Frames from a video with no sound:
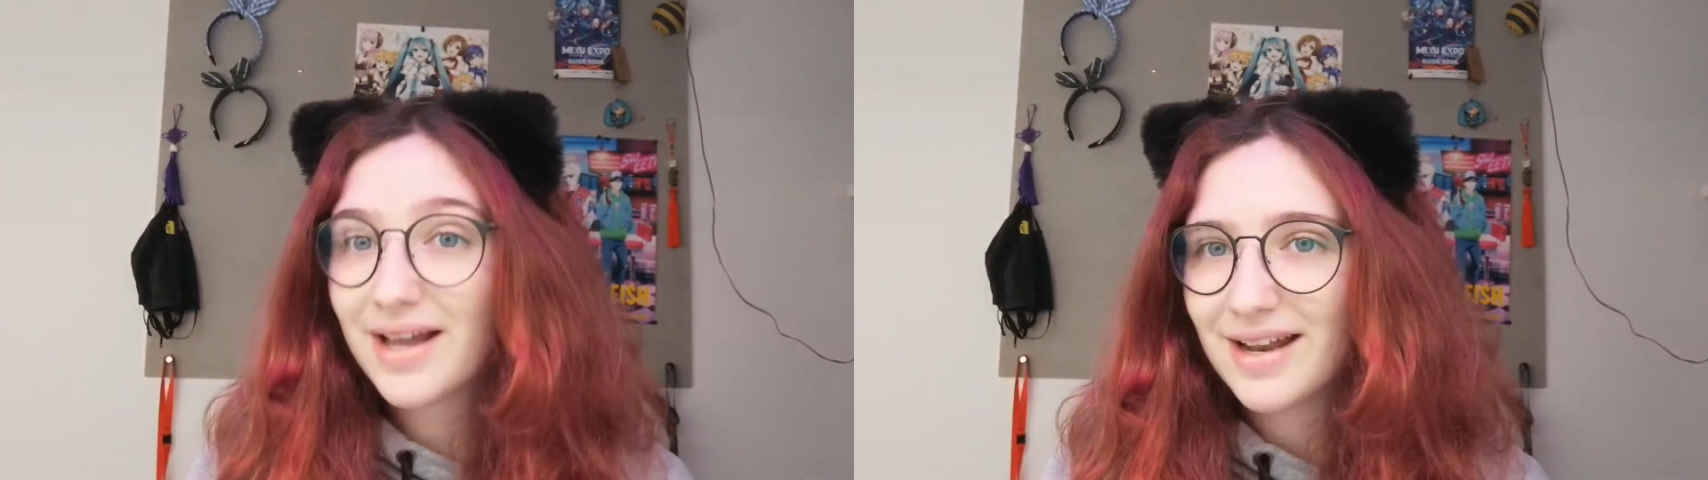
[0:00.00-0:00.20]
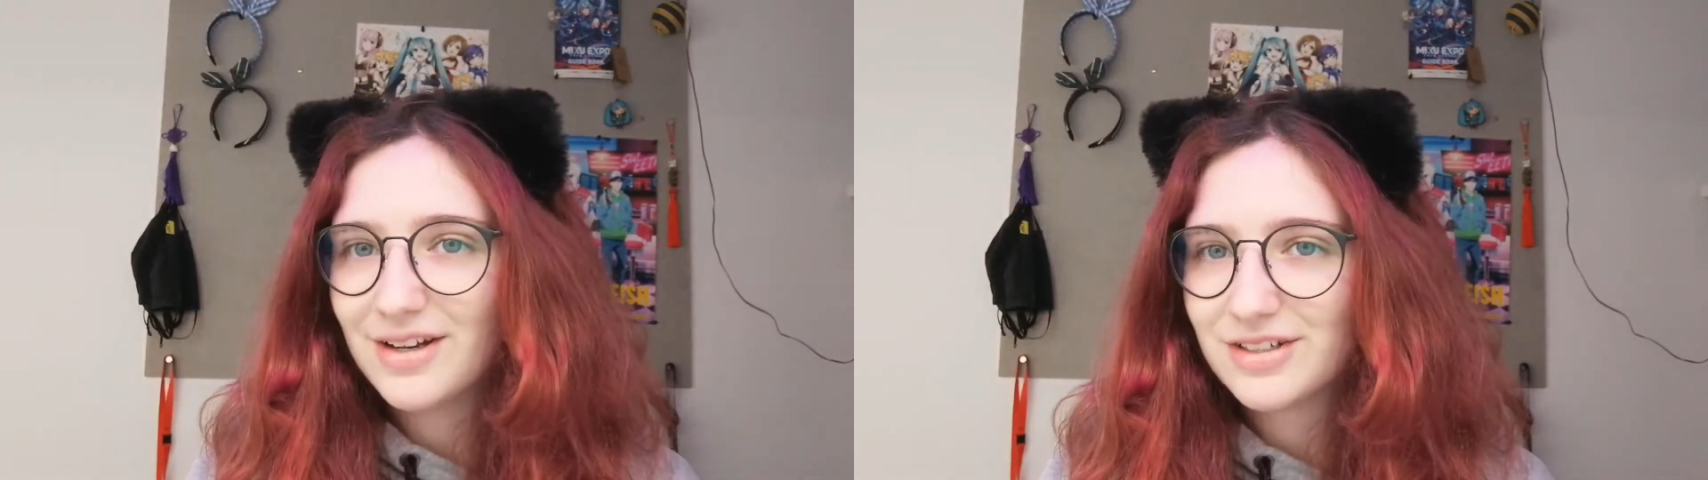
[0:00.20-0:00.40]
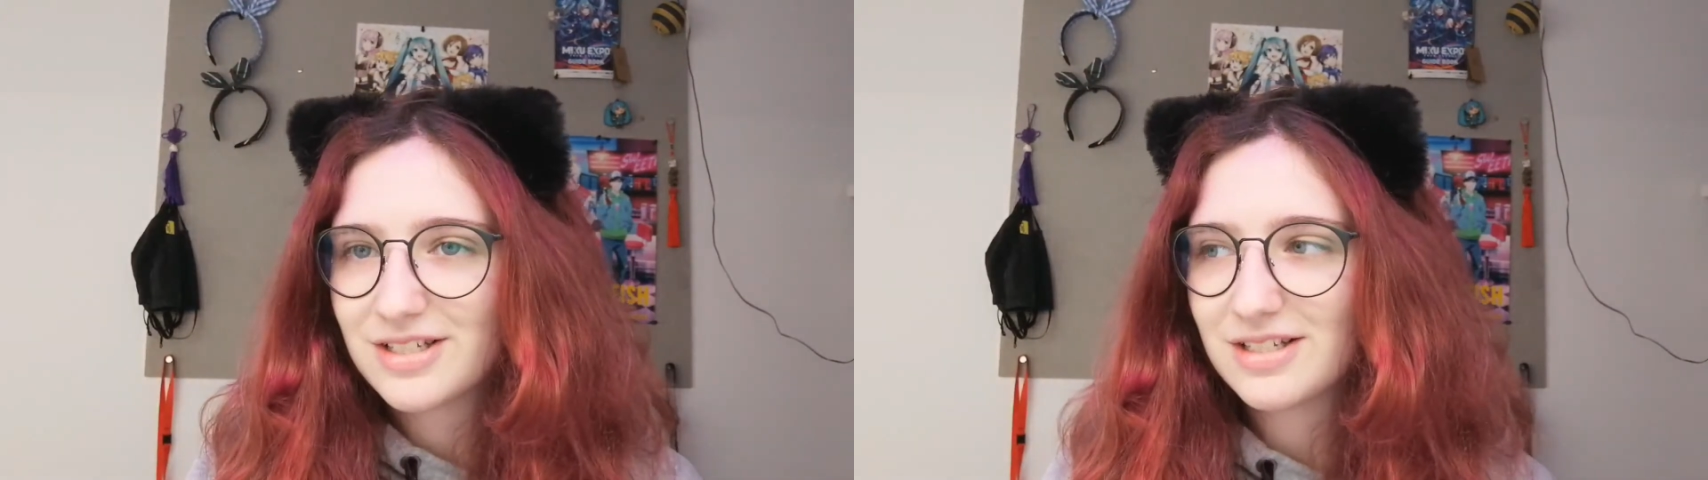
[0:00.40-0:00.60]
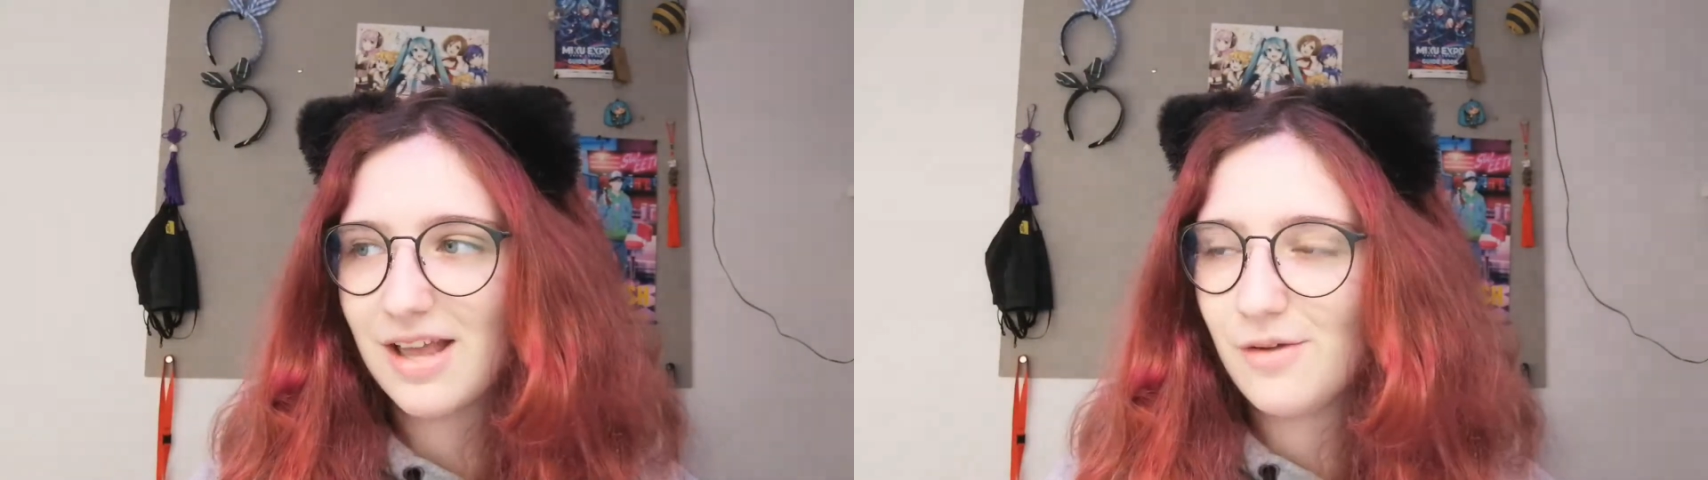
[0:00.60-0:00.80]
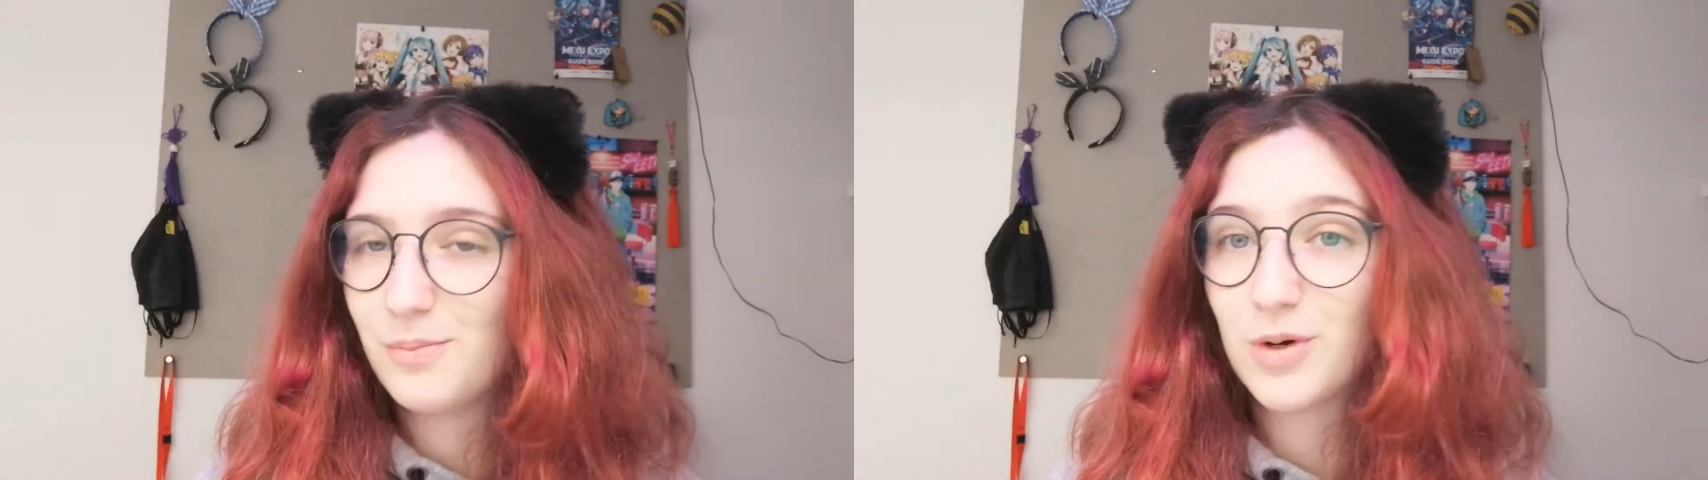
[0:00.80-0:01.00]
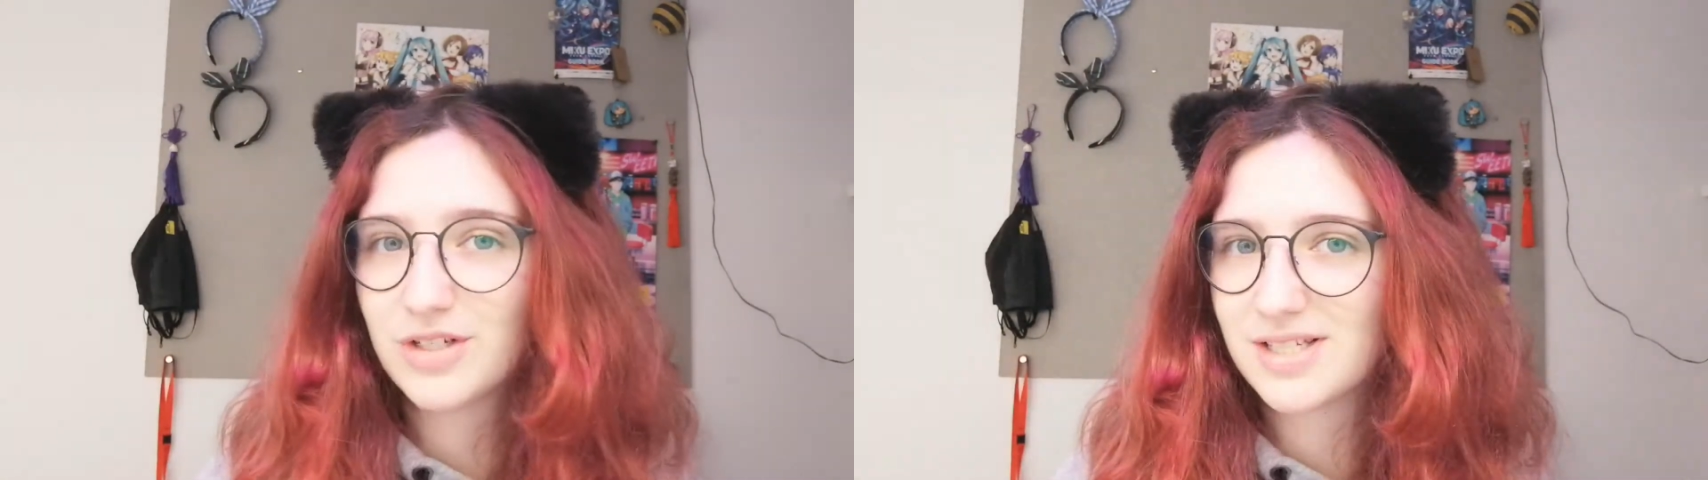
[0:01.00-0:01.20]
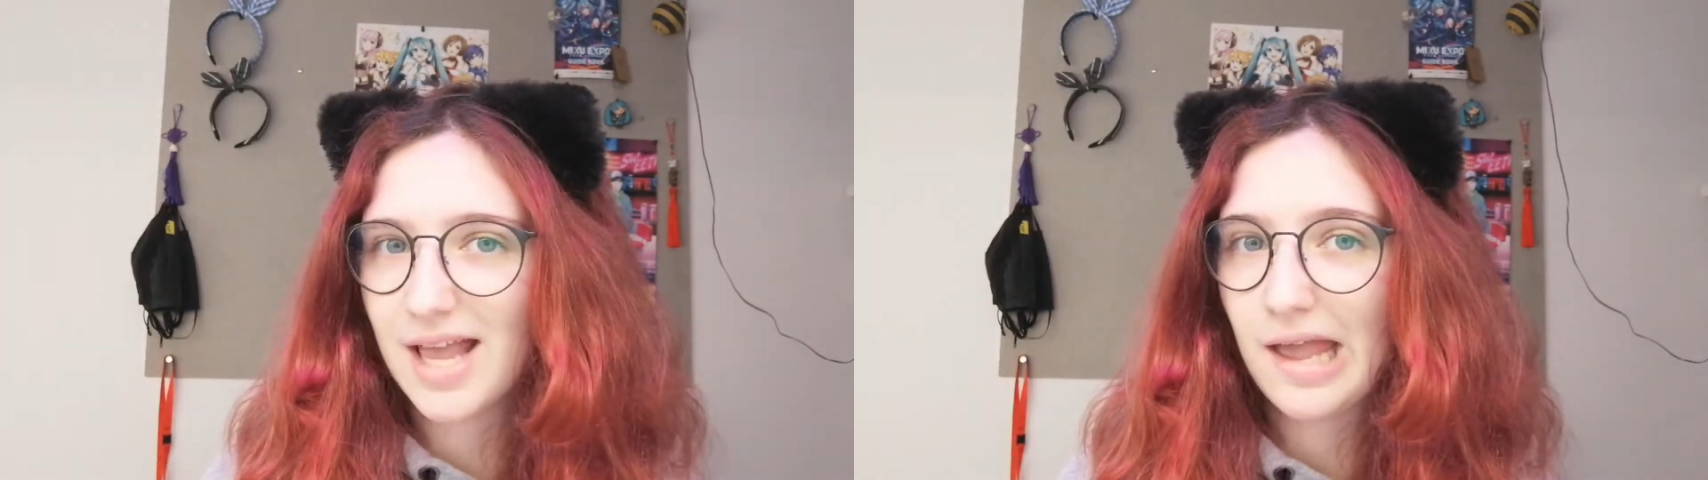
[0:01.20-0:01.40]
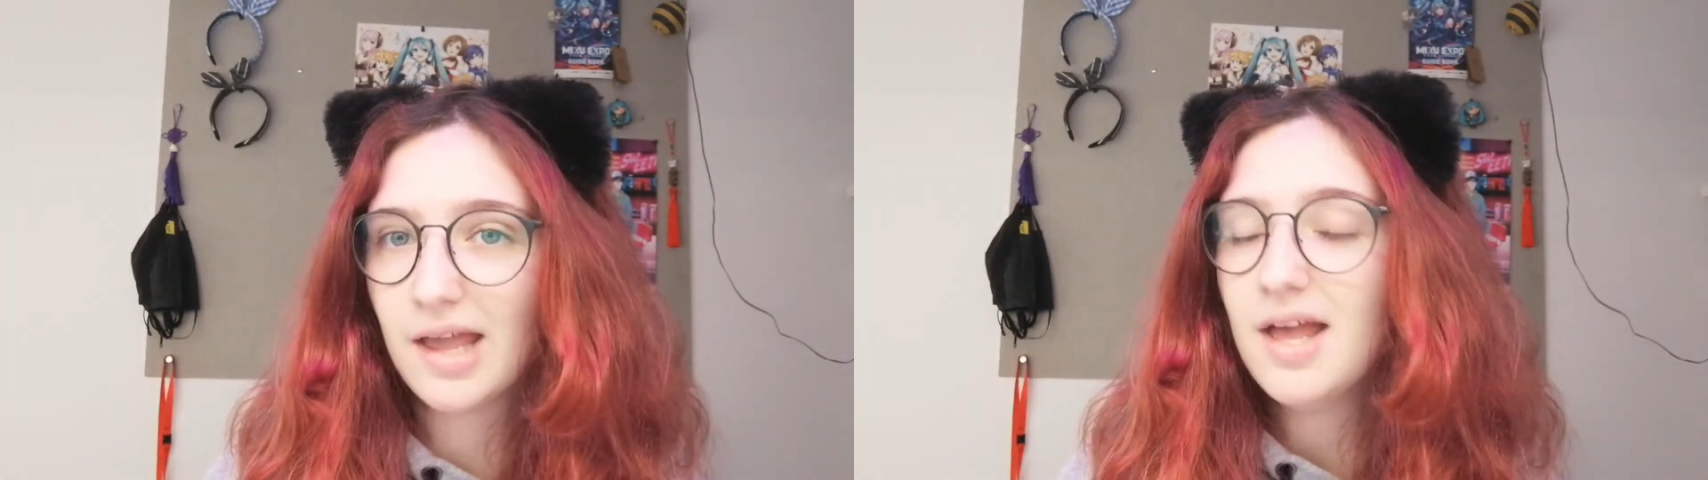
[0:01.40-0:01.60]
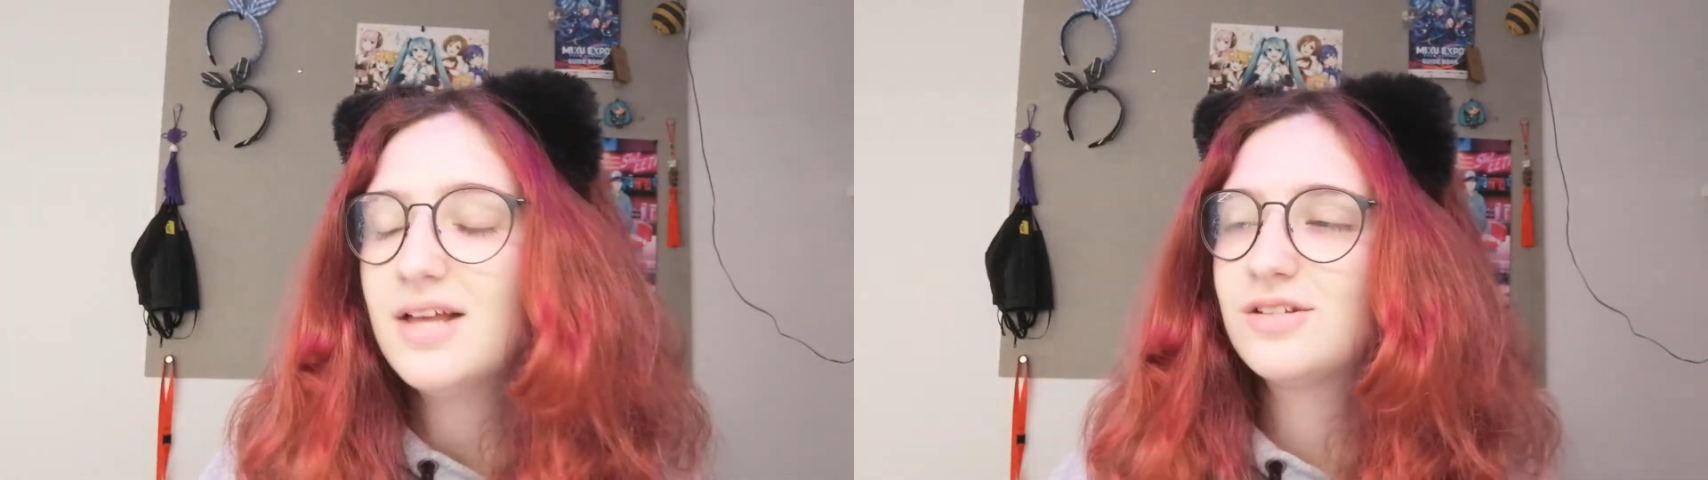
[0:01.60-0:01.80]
beginners per se.